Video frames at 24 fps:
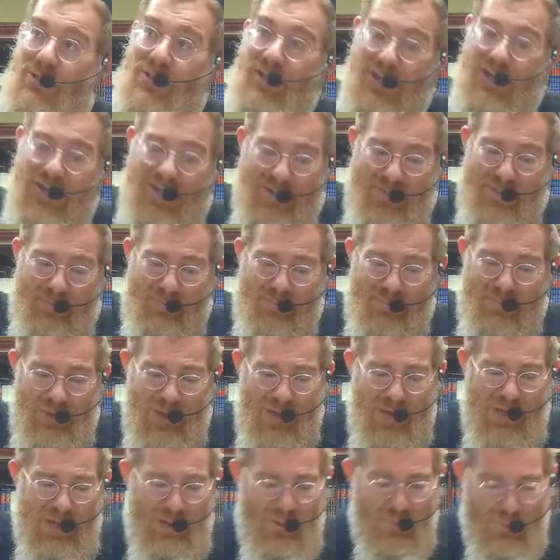to Him,
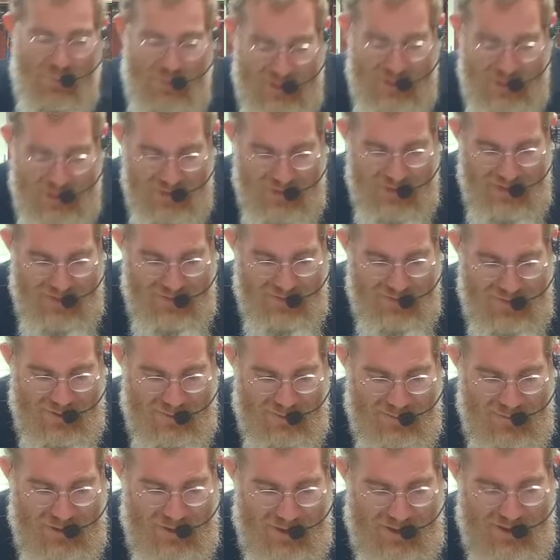we should give them
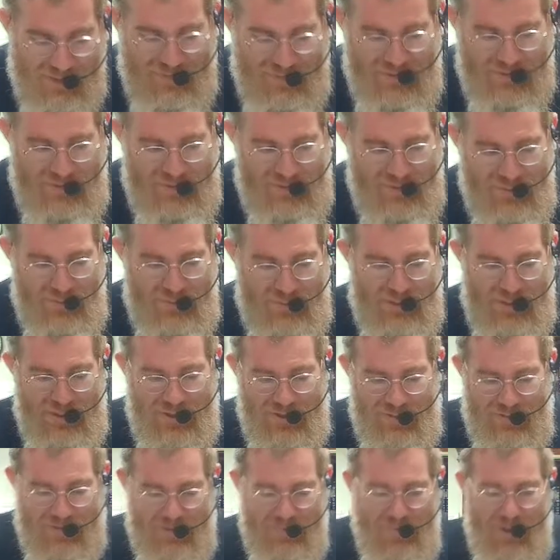kavod. We should
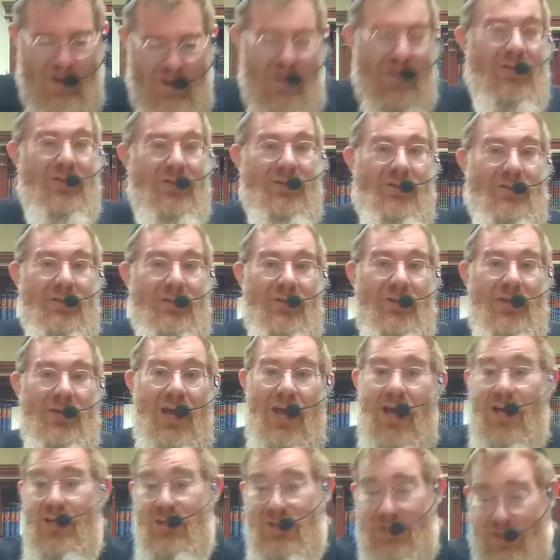give them honor.
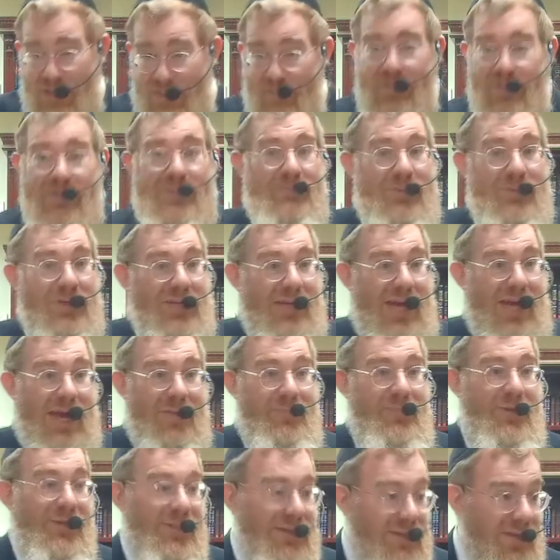Hashem is
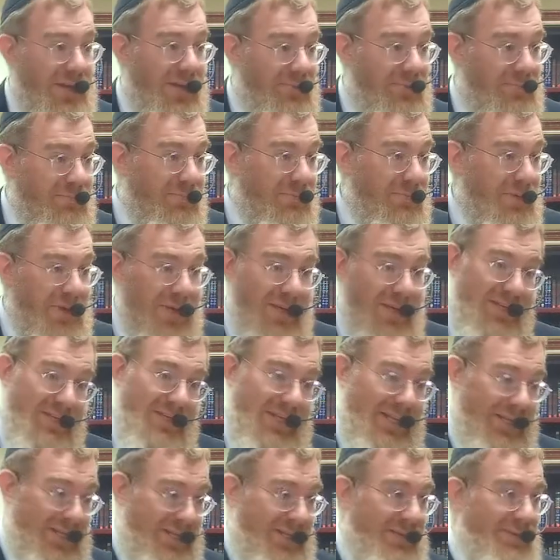mechabed them. He's
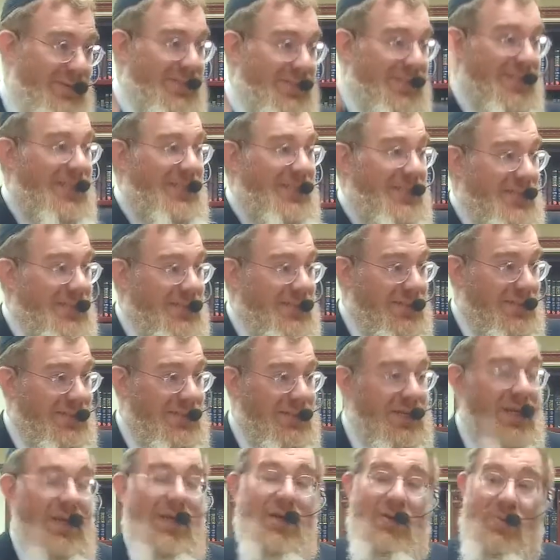like their assistants.
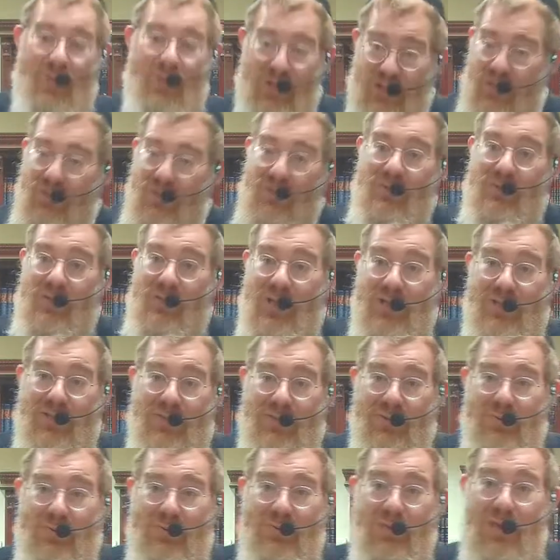We should do that
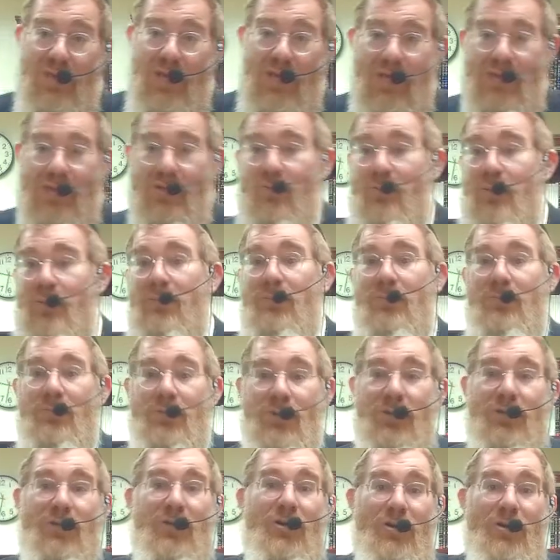too. So people
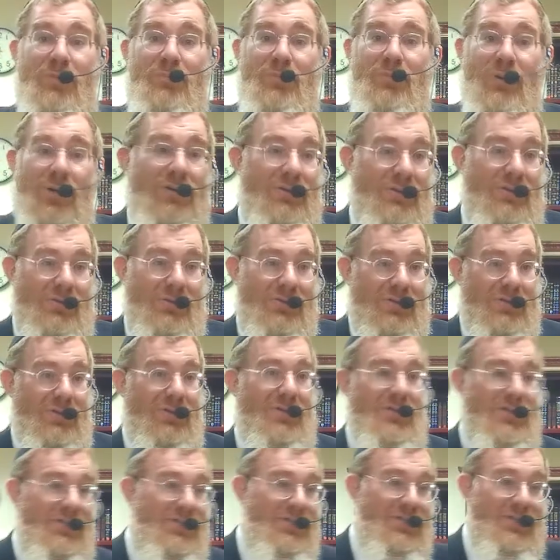brought karbanos to
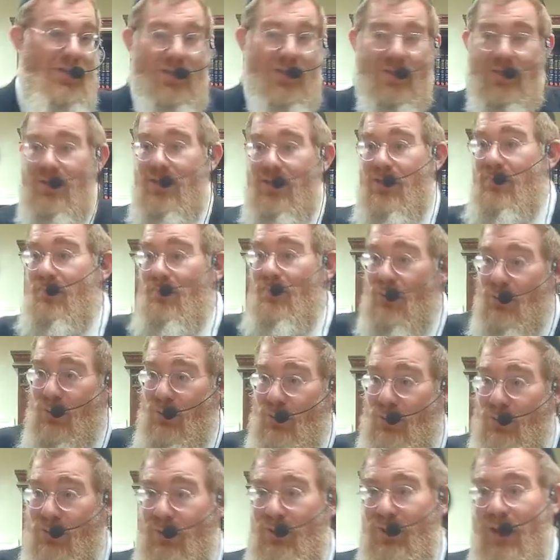the sun, to the
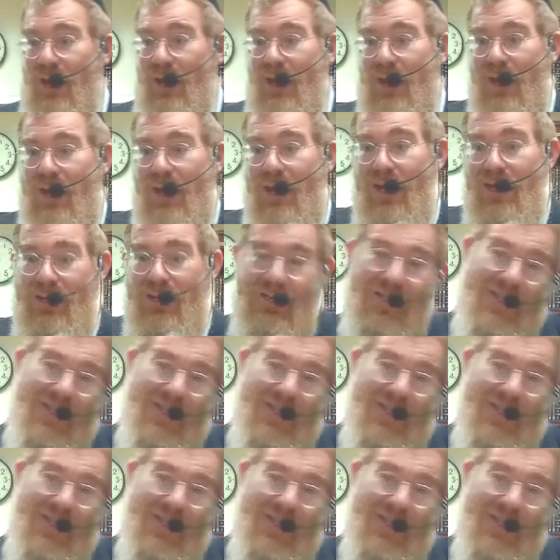moon, to